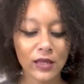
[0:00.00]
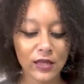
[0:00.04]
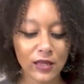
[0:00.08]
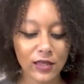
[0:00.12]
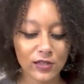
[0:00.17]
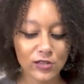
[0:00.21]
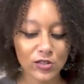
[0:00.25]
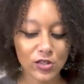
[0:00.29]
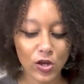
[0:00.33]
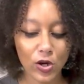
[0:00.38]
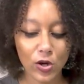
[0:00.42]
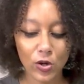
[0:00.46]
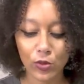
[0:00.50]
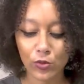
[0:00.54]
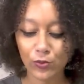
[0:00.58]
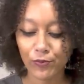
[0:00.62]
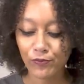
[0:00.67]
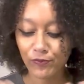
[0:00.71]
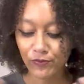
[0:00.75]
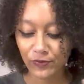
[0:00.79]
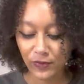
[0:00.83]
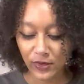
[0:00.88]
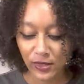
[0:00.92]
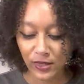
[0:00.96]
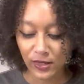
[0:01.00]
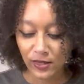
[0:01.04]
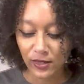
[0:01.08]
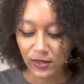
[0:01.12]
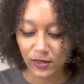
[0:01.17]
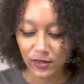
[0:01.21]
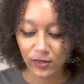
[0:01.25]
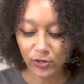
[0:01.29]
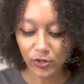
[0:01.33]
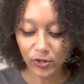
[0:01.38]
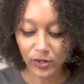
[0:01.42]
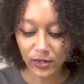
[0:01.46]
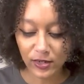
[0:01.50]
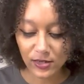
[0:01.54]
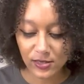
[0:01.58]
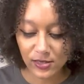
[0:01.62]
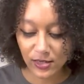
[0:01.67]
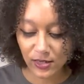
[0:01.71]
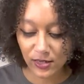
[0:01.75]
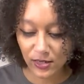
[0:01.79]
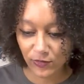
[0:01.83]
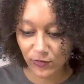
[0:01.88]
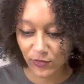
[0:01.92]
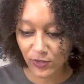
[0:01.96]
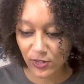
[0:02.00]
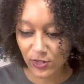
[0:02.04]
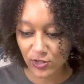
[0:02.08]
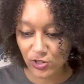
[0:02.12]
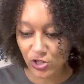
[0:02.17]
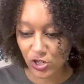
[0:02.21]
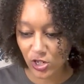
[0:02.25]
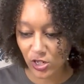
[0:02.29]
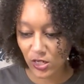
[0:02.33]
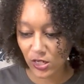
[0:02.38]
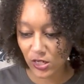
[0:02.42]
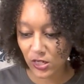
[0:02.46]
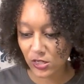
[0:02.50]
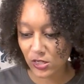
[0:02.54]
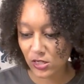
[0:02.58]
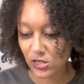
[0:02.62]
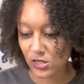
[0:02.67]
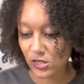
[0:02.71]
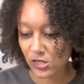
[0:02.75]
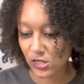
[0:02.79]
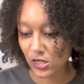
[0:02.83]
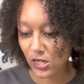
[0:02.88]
So you're in significant change,